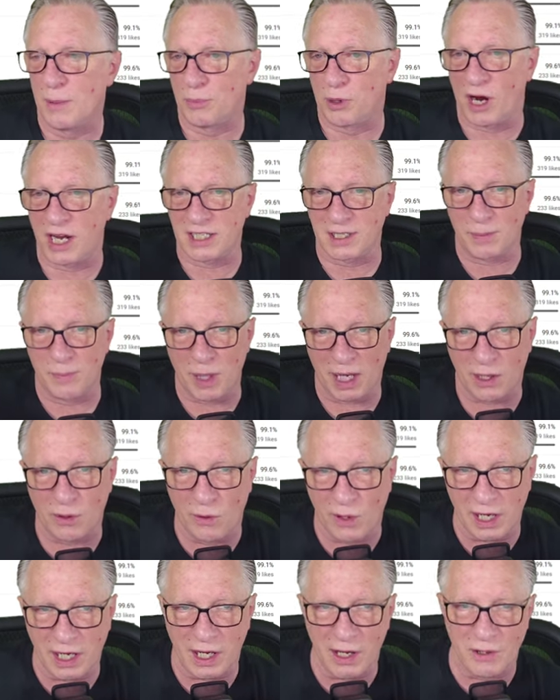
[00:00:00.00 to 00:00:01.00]
price of
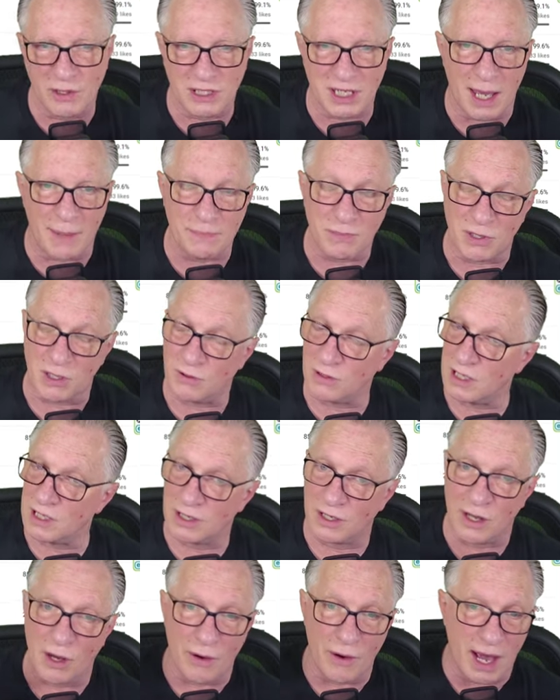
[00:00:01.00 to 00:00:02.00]
Bitcoin goes up, you need
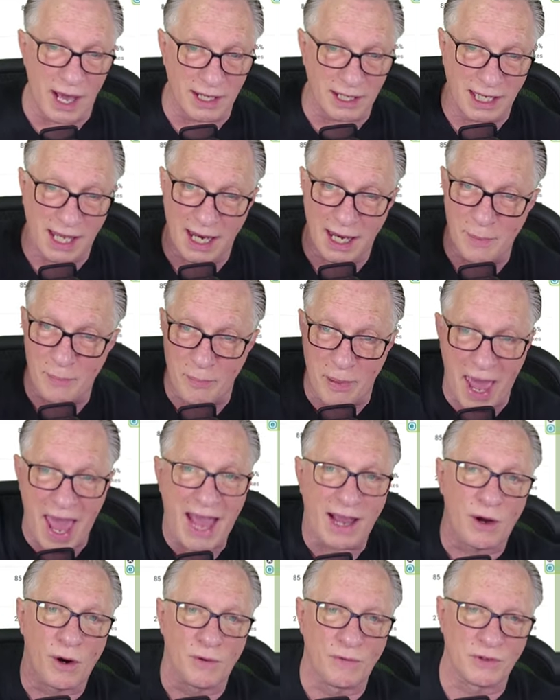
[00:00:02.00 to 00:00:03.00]
to know how to get it
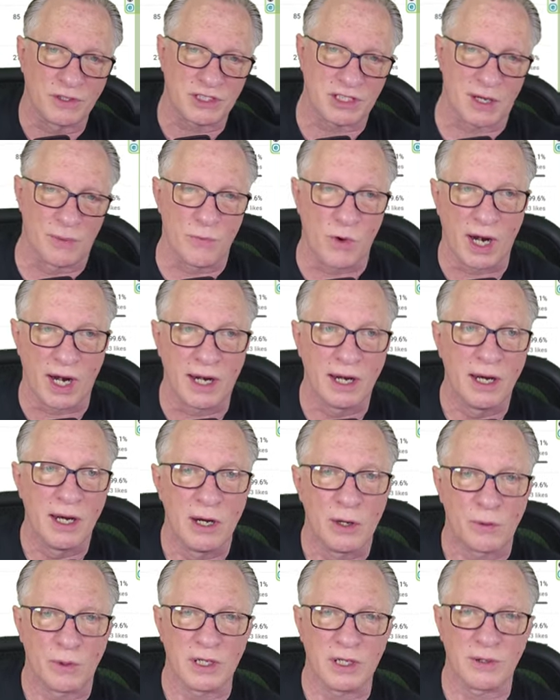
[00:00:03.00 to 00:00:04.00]
back over somewhere
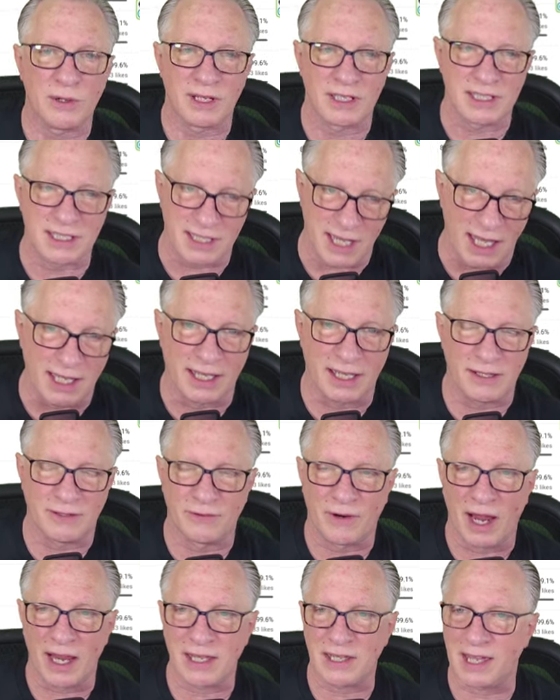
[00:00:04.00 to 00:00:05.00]
where you can sell it,
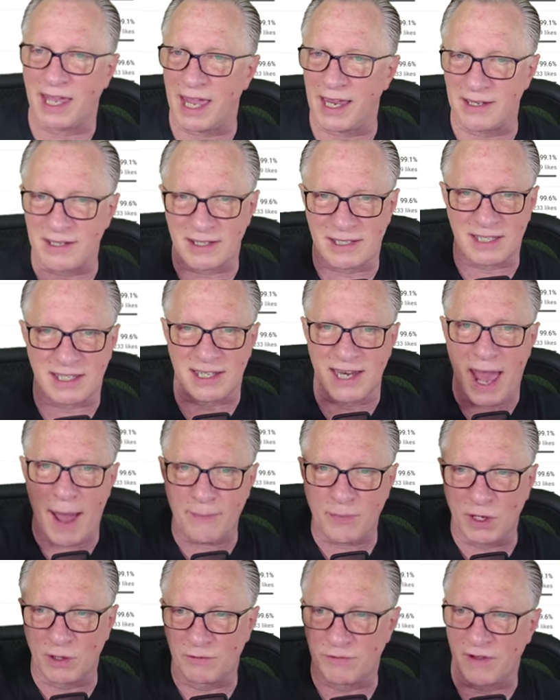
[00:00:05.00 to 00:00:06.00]
right? You can't just
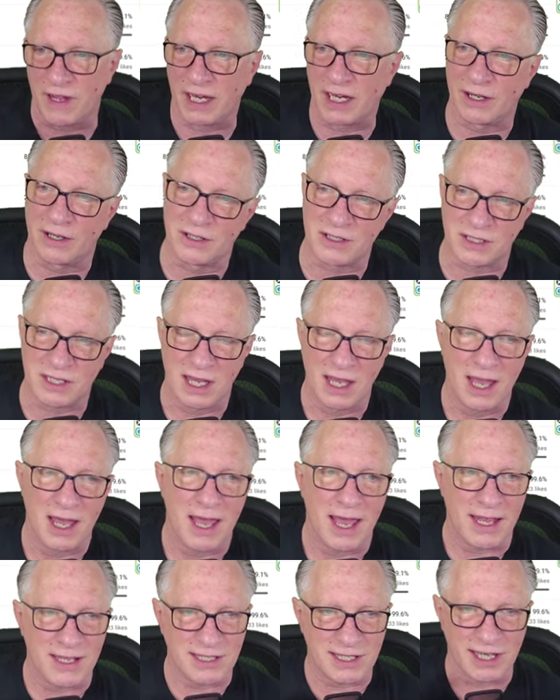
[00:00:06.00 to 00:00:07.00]
snap your fingers
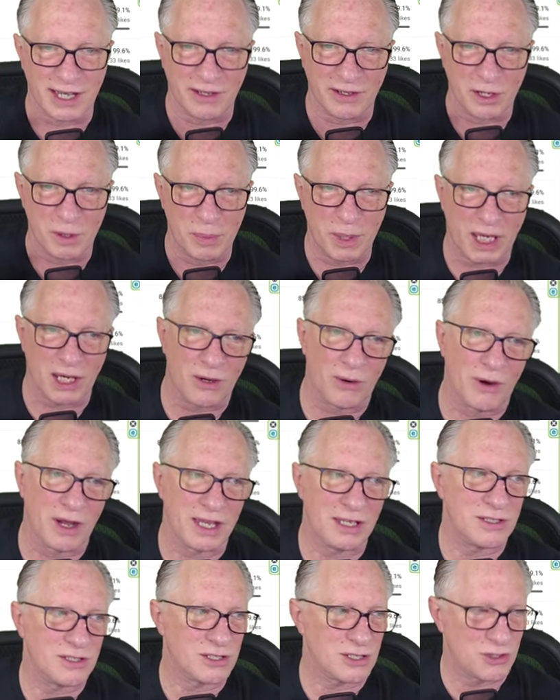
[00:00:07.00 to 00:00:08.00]
and sell your
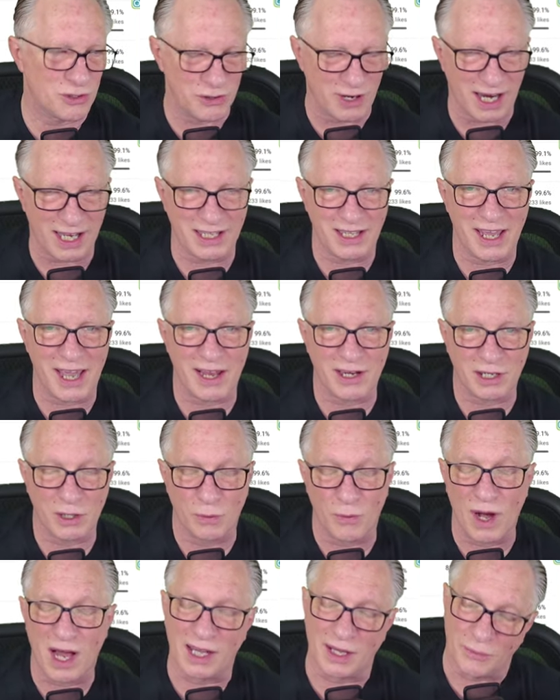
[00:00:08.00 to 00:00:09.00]
Bitcoin directly out of your
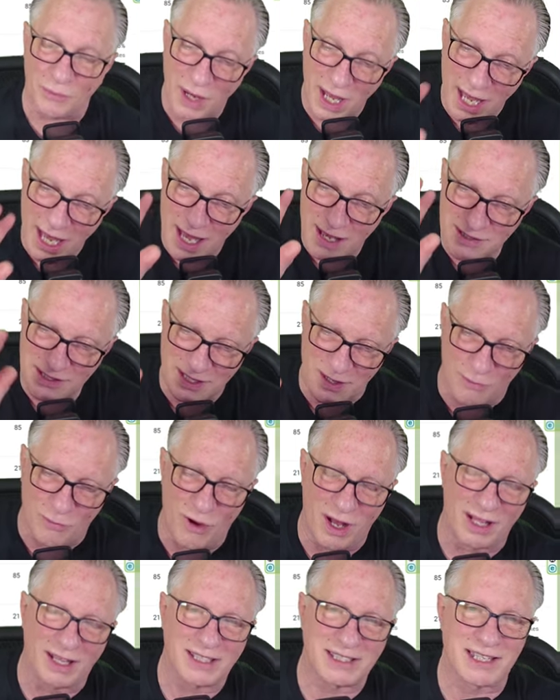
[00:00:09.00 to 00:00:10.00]
wallet. Well, some
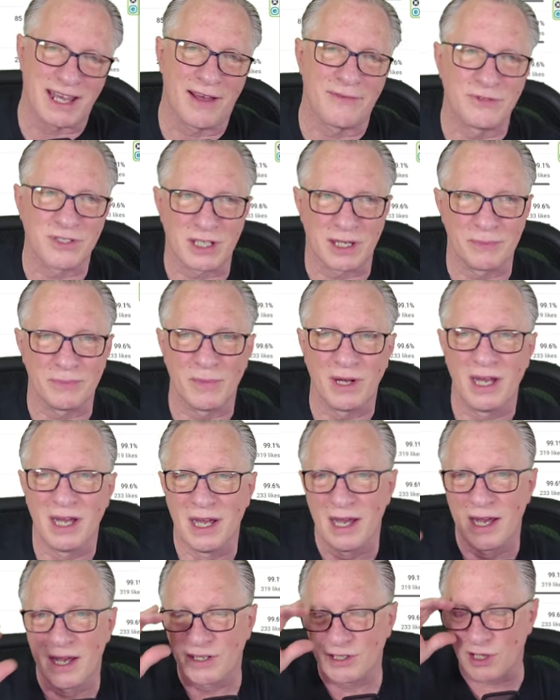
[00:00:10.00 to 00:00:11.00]
wallets have some
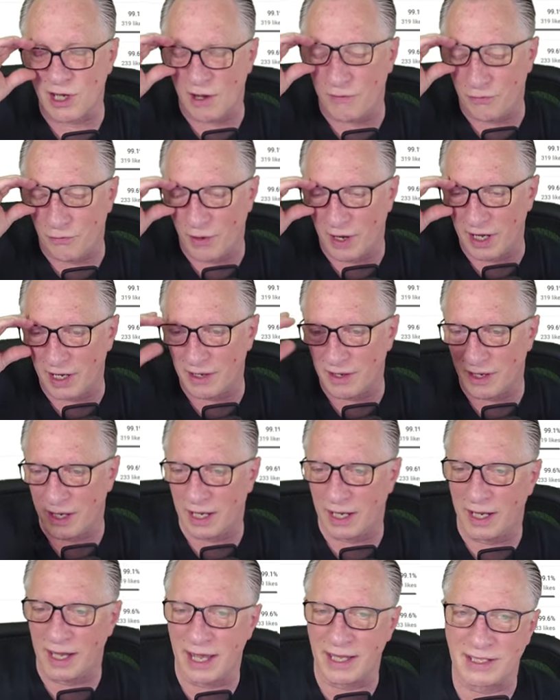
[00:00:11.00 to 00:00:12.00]
software
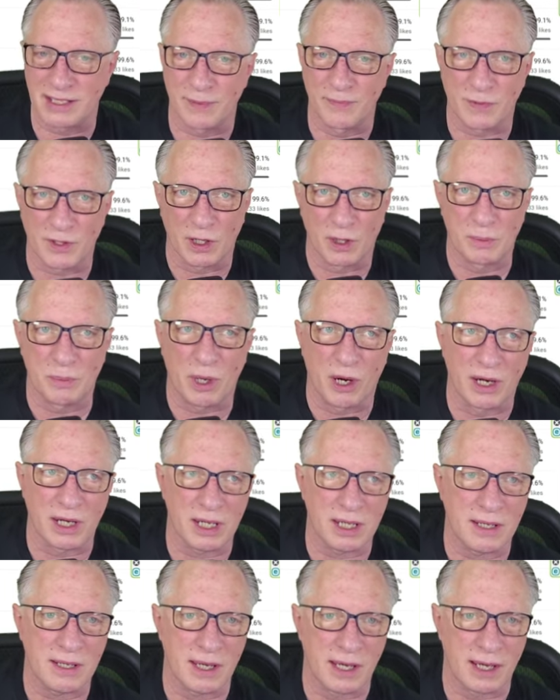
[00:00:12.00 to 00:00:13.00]
and some
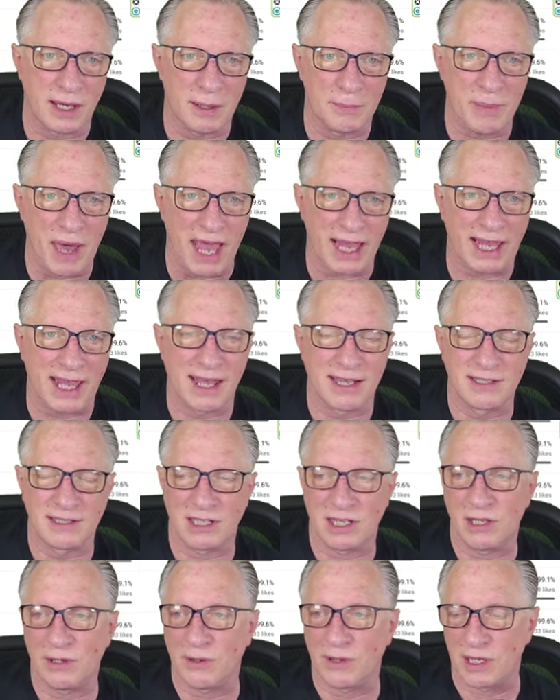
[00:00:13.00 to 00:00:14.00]
third-party backends
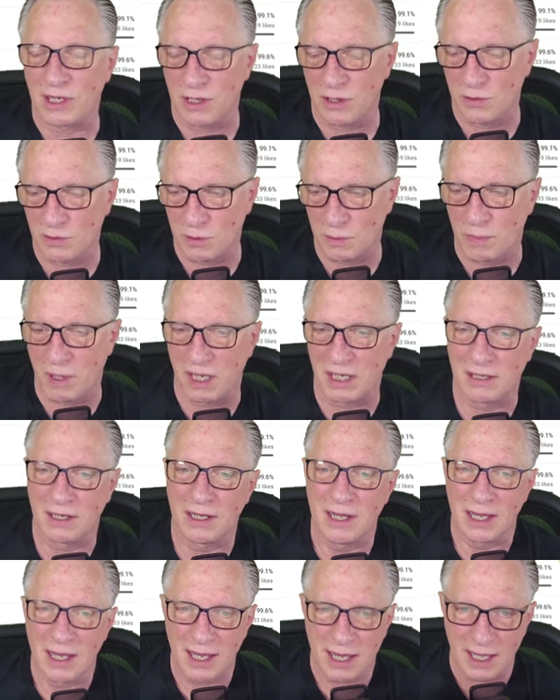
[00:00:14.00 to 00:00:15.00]
that you can use, but
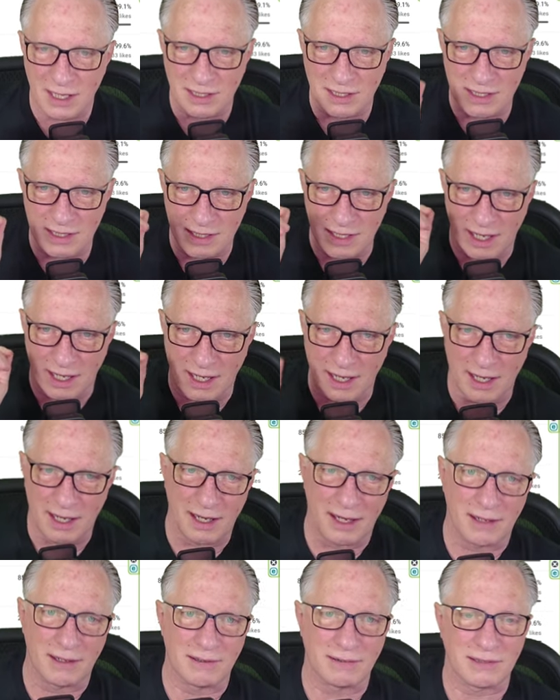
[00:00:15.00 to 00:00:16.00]
it's
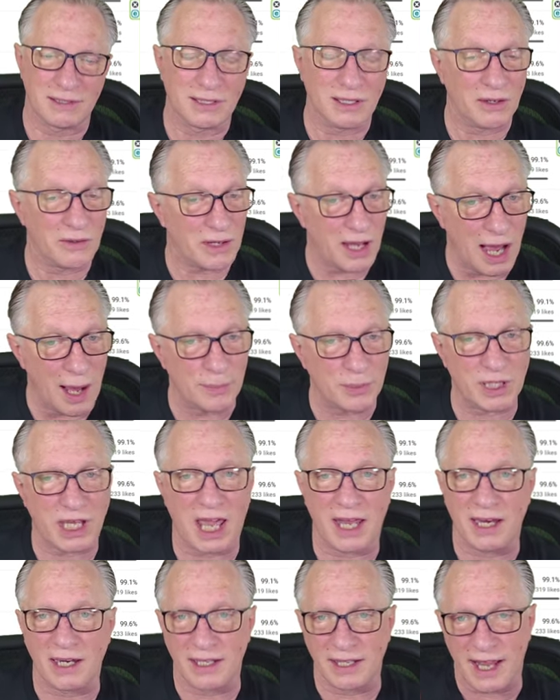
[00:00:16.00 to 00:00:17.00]
a little
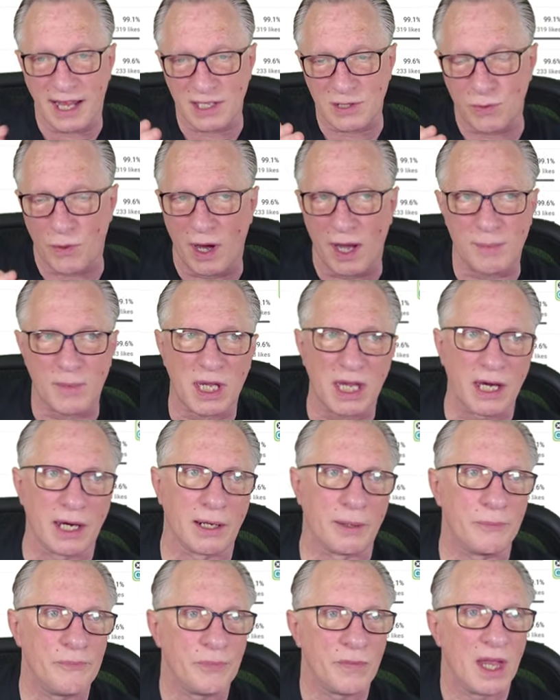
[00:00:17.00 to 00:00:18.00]
complicated, and that's why I'm
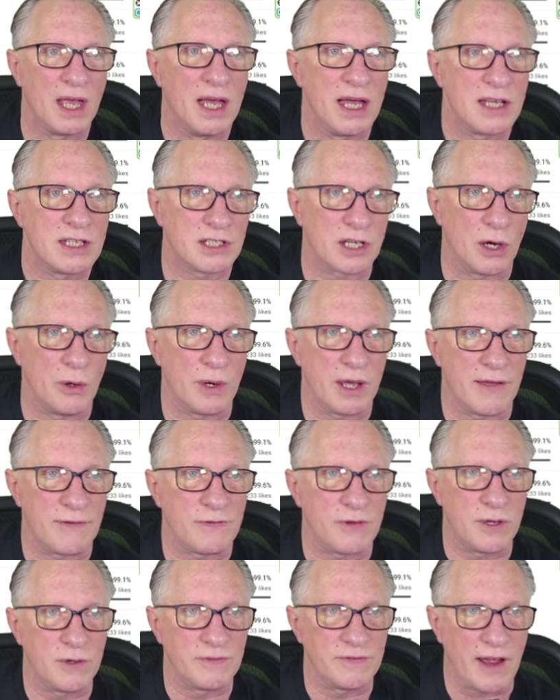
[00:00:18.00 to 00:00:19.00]
here. So
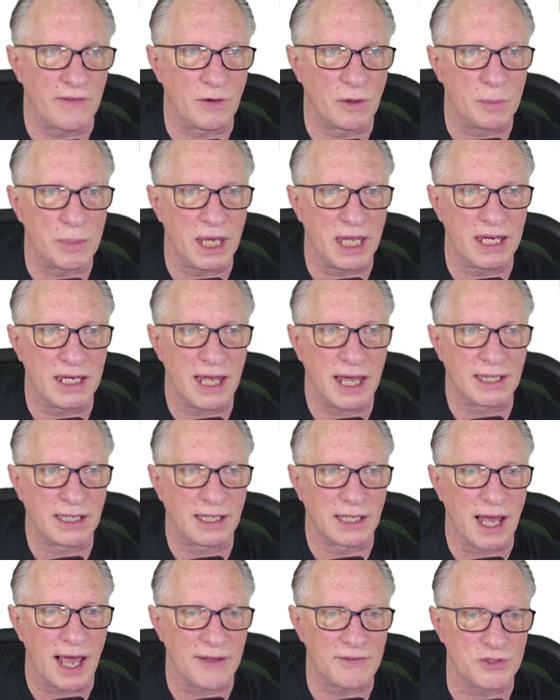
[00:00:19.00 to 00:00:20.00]
if you've never been in the
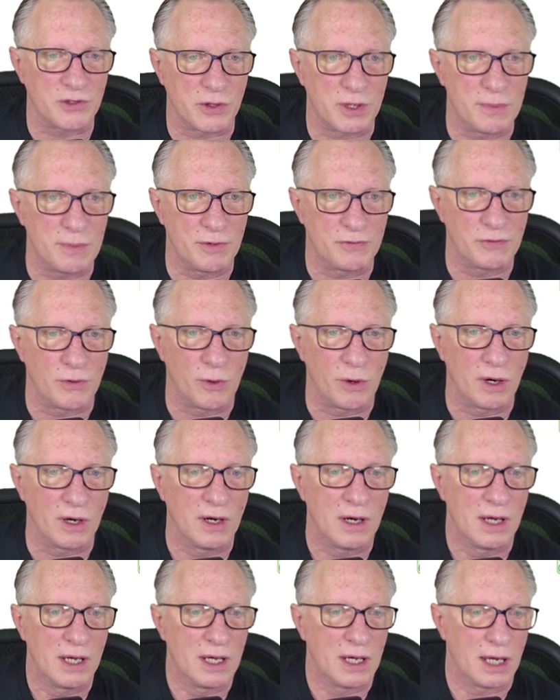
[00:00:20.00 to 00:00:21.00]
live stream
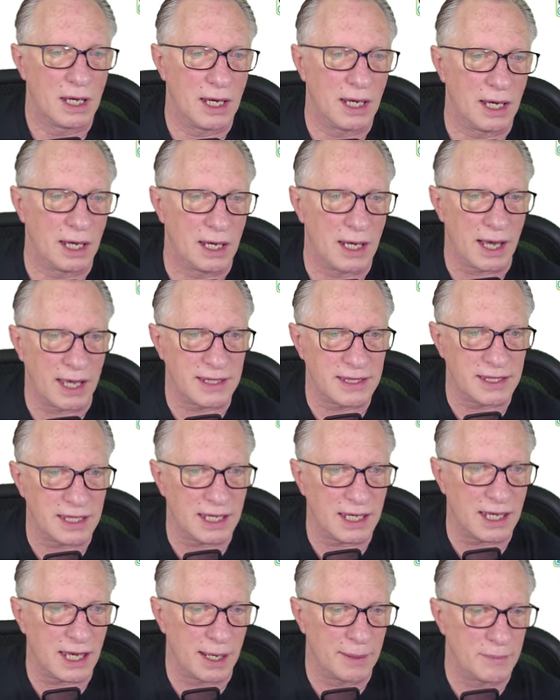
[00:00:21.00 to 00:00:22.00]
before, I
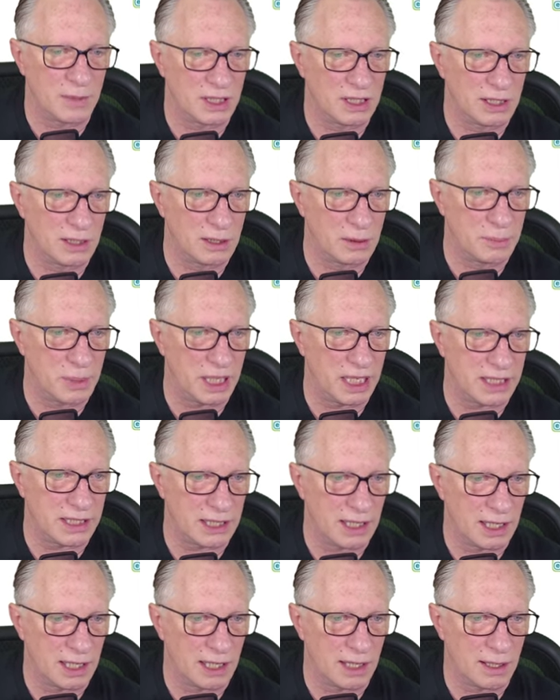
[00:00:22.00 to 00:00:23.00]
think I'm a little
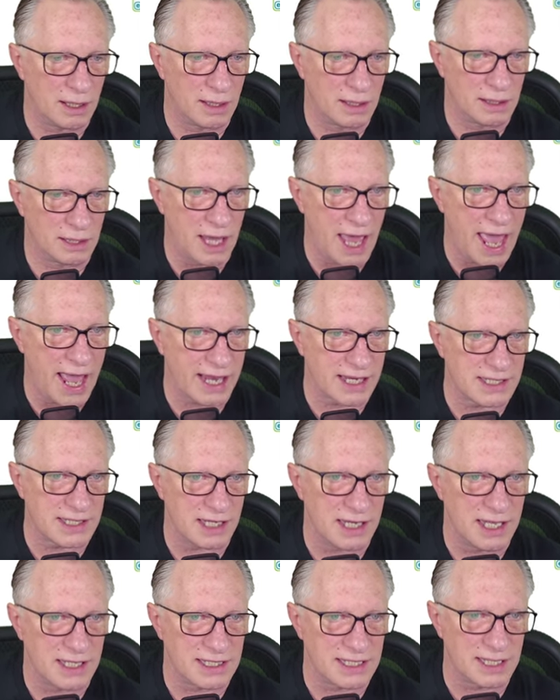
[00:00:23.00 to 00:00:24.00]
bit lax
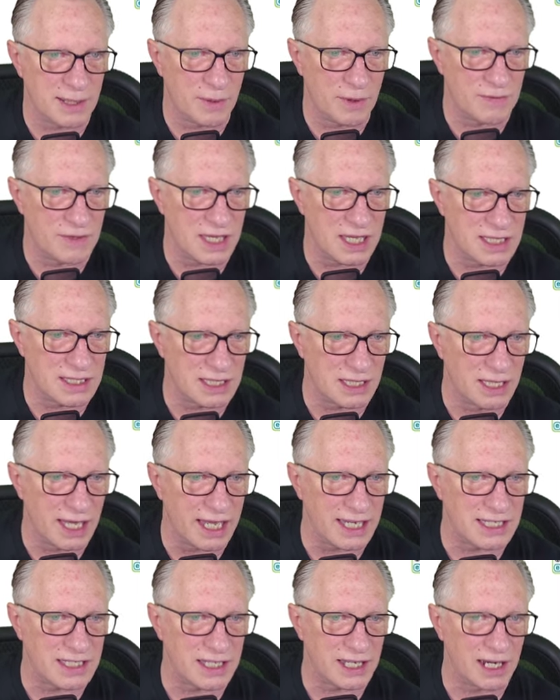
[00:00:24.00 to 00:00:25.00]
in some of these
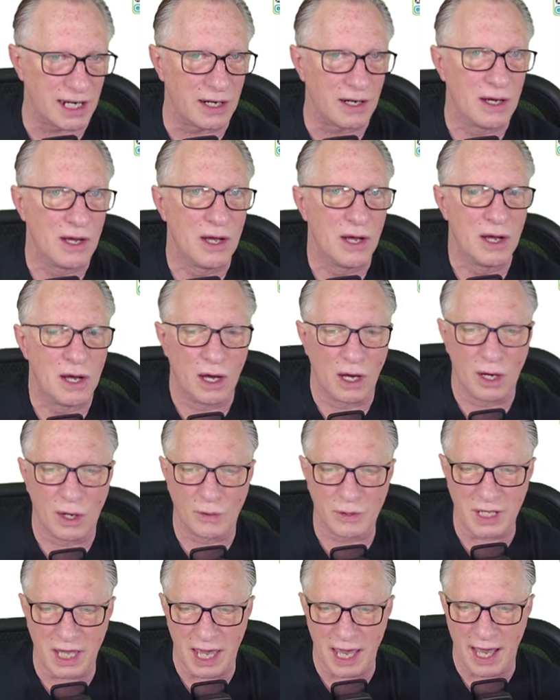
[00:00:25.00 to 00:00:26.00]
links here.
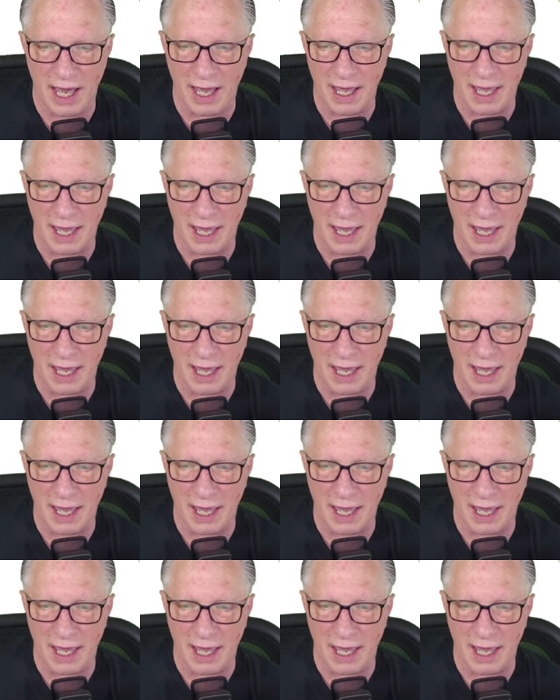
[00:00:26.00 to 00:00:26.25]
Oh yeah, I